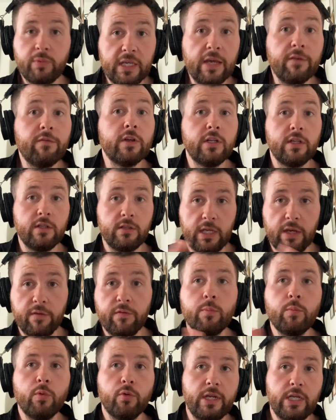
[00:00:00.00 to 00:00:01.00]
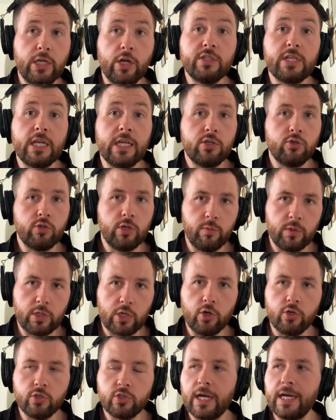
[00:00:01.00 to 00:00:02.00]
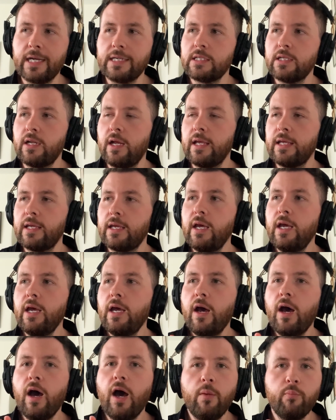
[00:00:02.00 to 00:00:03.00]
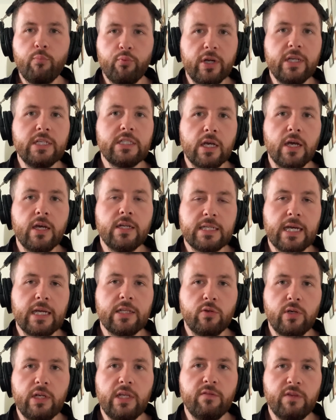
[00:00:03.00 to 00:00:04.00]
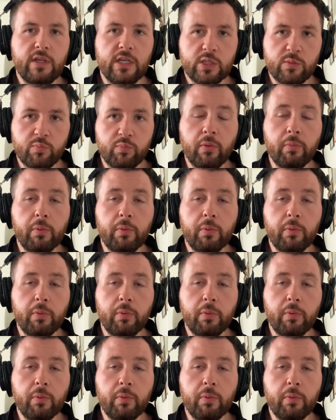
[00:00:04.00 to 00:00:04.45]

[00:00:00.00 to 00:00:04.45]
given given Mourinho's history with contracts, like I'm pretty certain Daniel Levy has